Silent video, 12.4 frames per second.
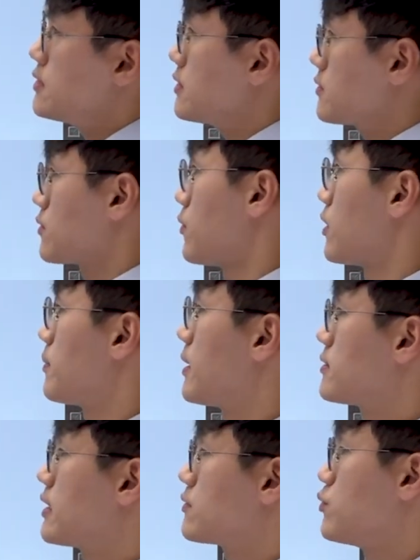worry
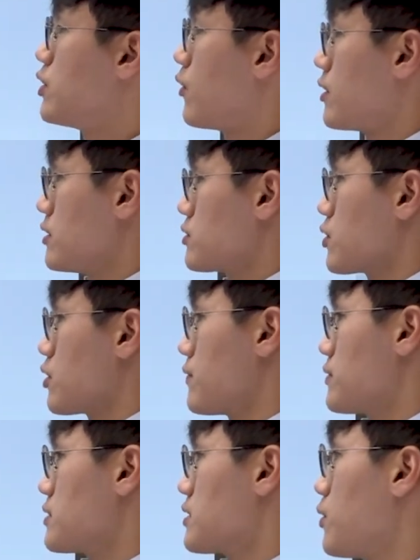about that. We already sort
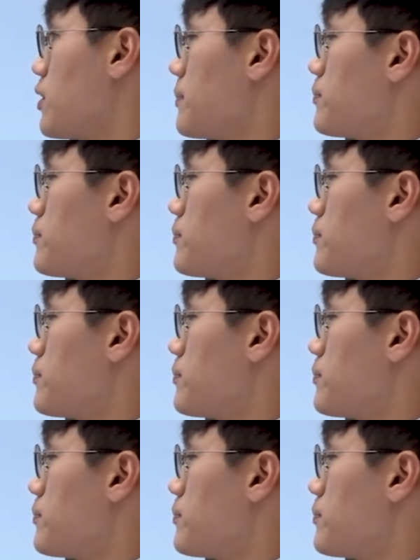of solved that